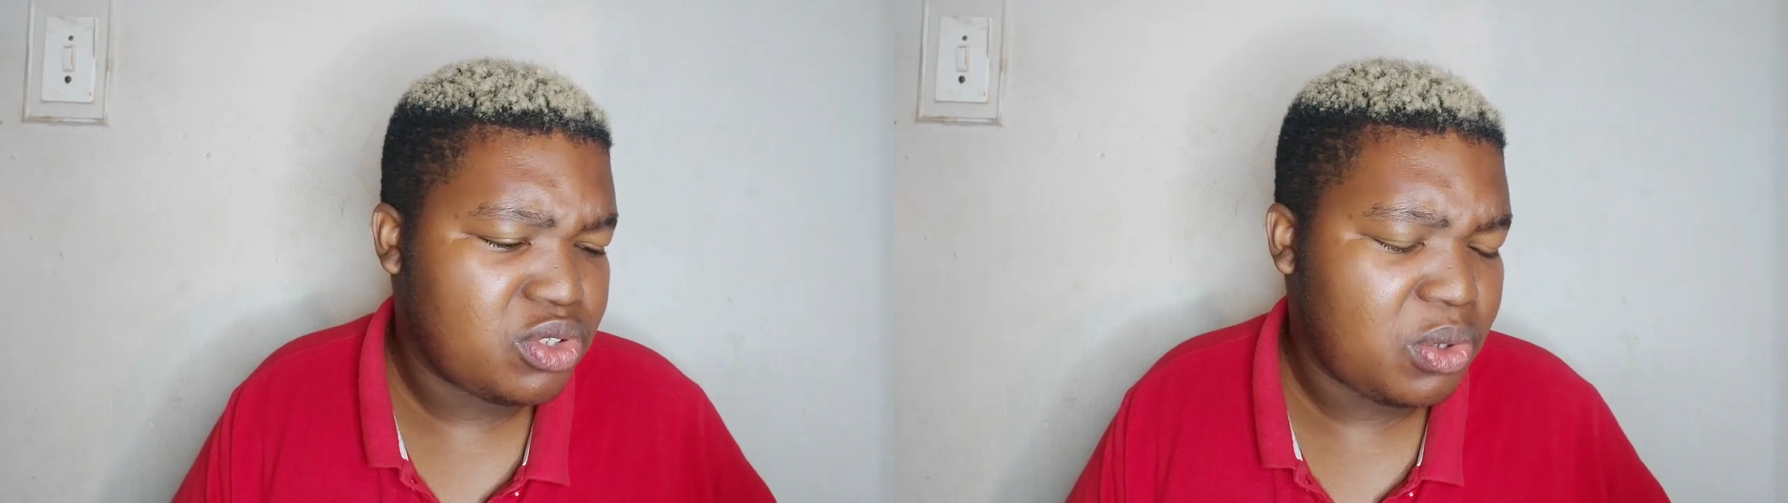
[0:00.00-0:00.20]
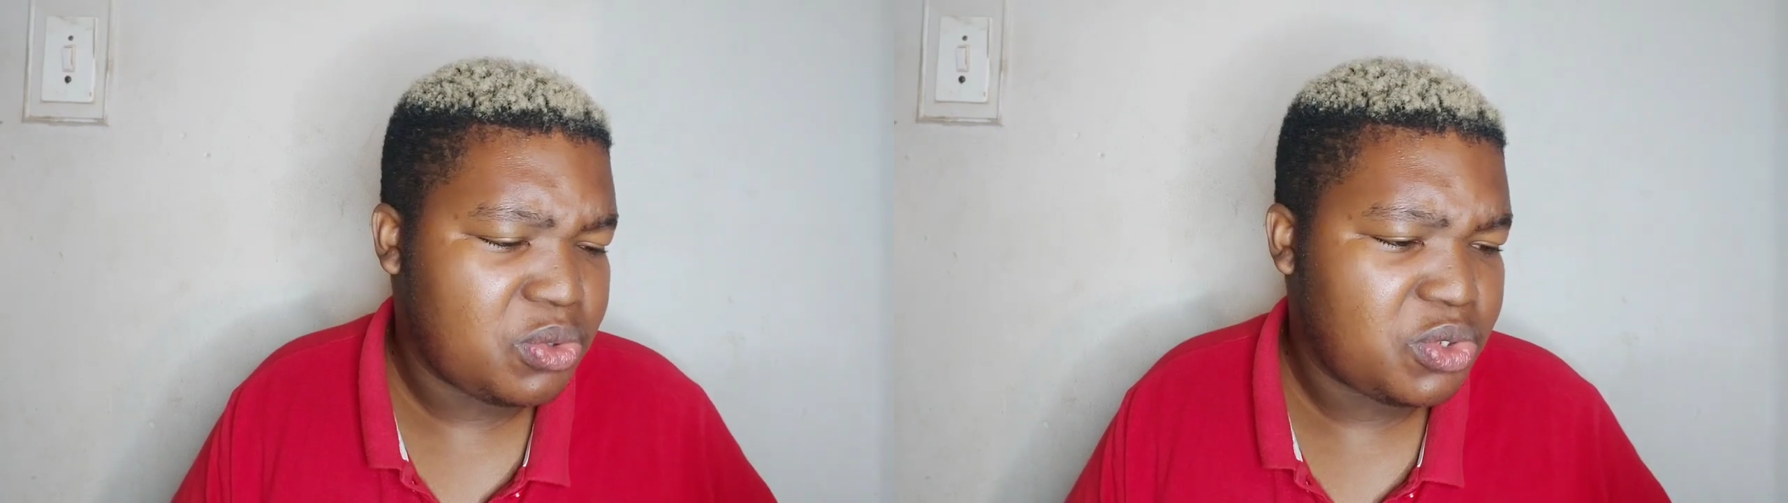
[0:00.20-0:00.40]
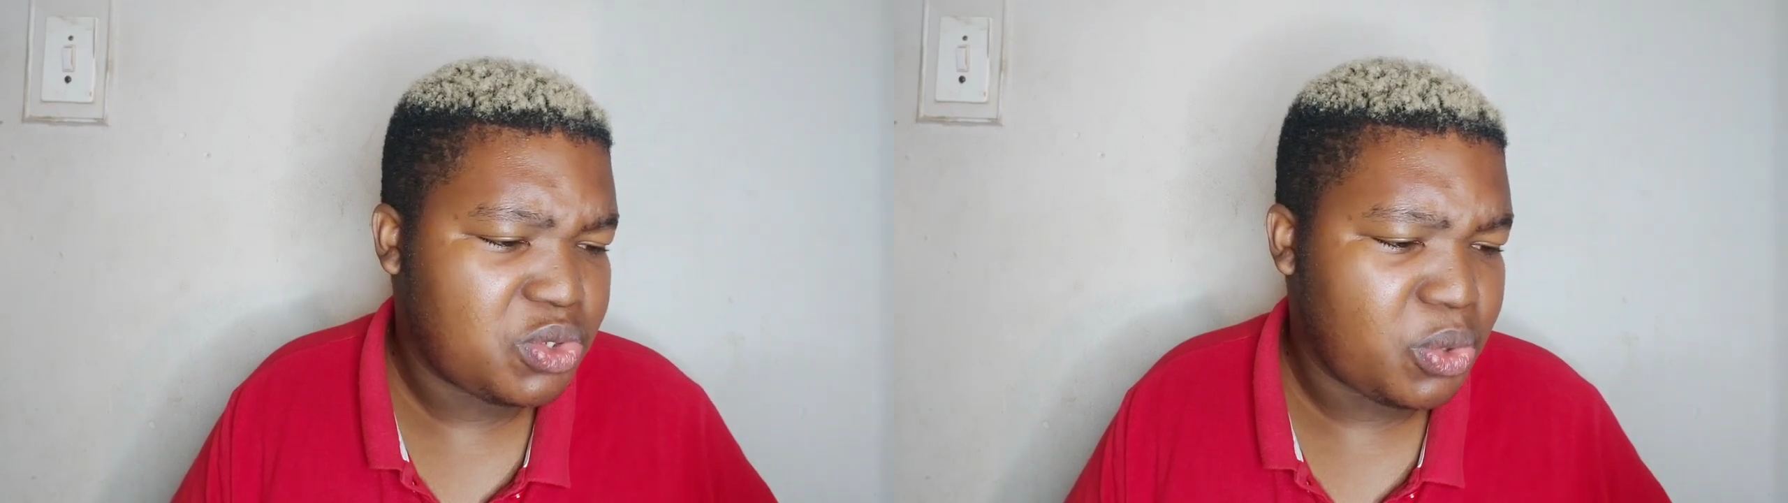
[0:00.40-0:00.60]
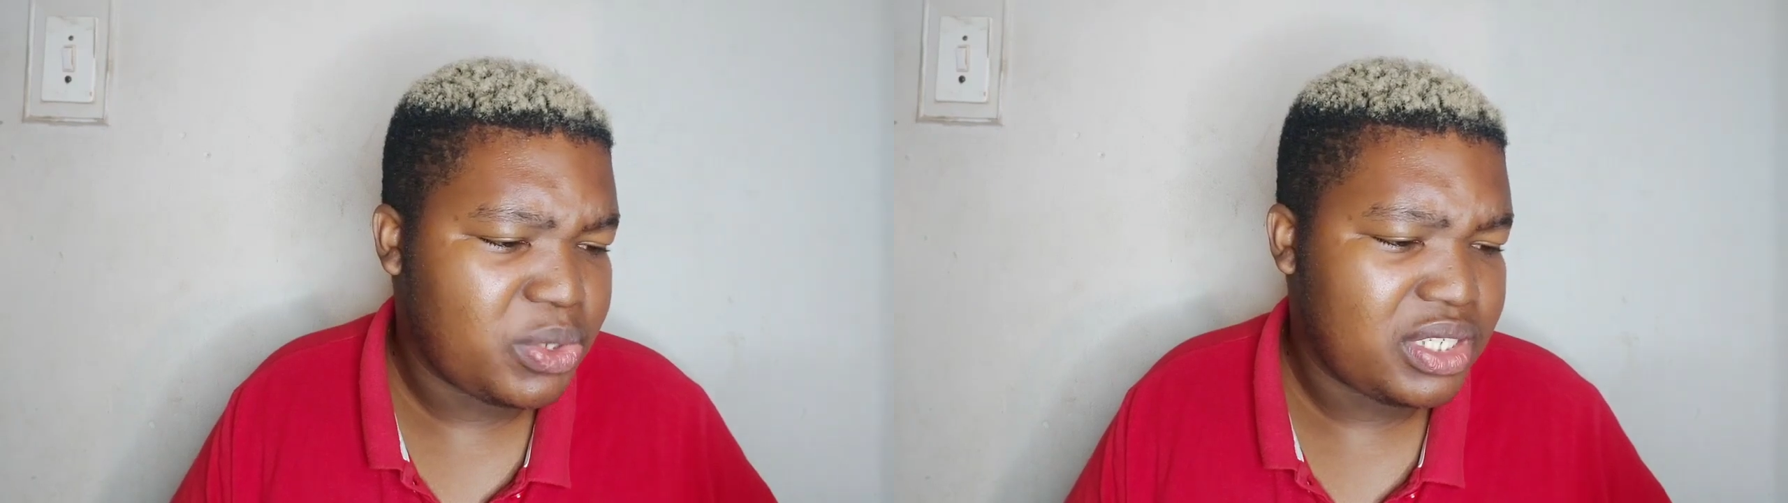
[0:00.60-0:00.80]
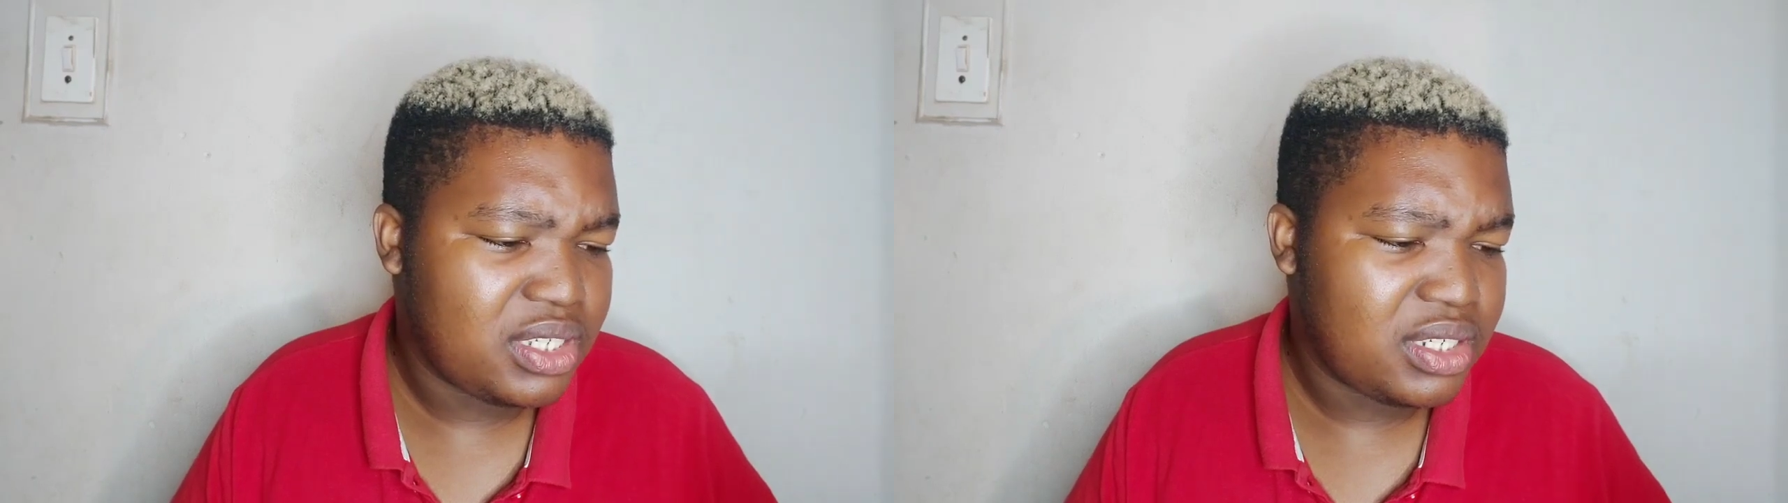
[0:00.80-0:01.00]
so
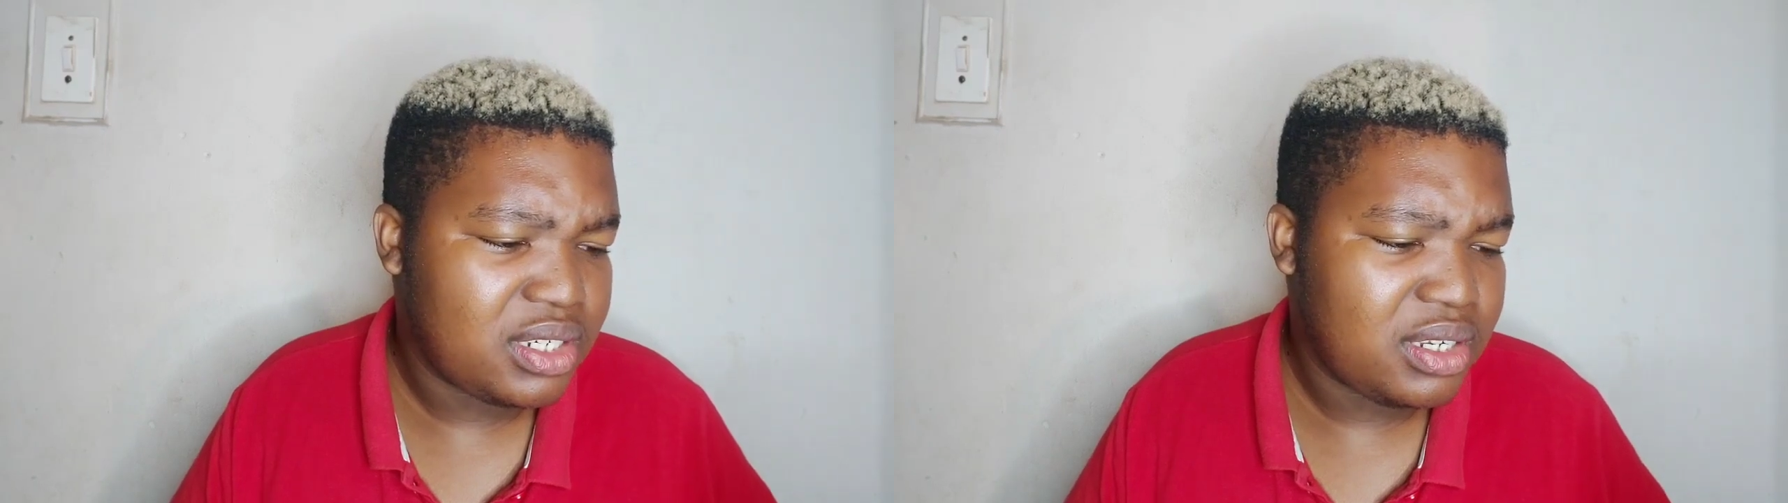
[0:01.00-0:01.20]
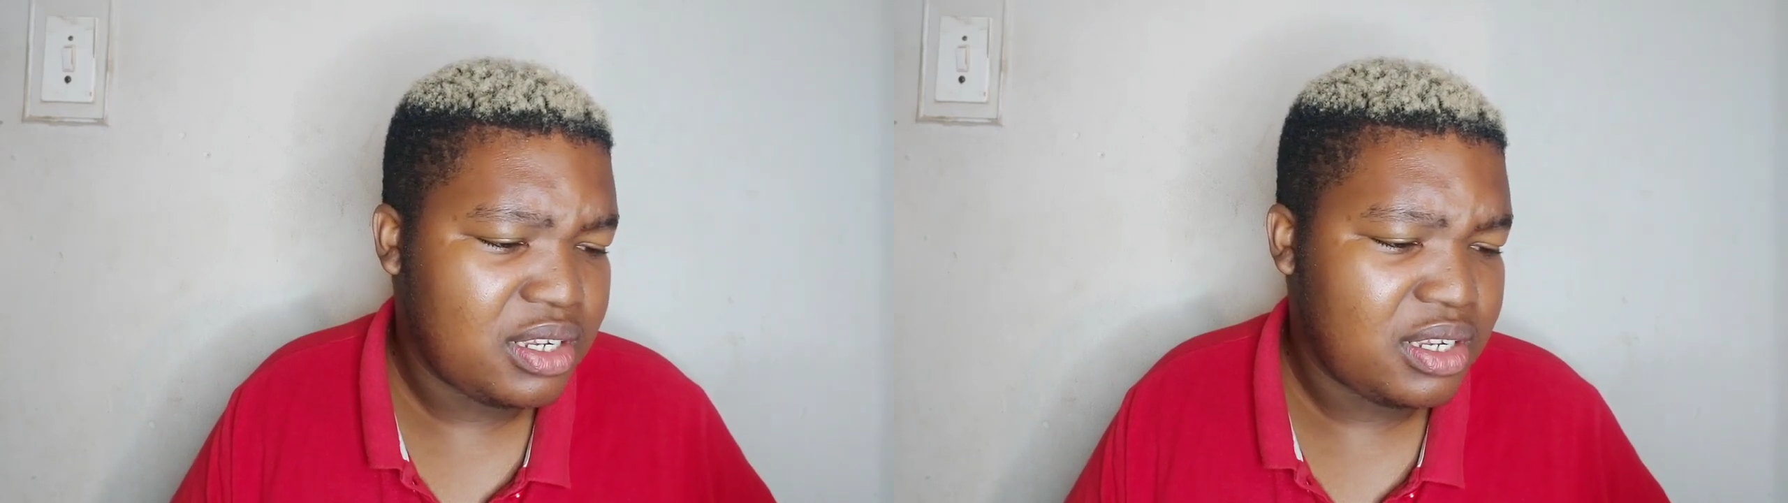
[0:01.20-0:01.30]
short?